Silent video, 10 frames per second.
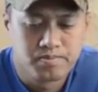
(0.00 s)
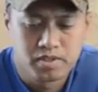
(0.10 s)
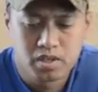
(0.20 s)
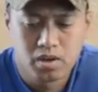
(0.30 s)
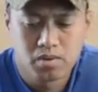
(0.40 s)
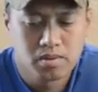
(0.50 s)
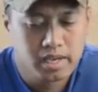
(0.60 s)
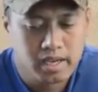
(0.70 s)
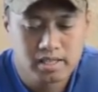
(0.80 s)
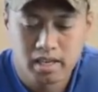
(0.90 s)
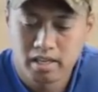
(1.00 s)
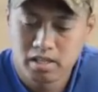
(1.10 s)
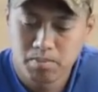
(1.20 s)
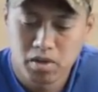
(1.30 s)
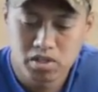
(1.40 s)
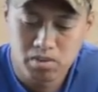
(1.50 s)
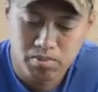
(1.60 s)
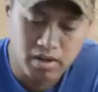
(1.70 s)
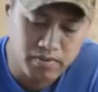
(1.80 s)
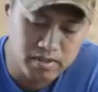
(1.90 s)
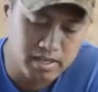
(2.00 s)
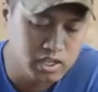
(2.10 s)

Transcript: So, like I said, it's a personal preference.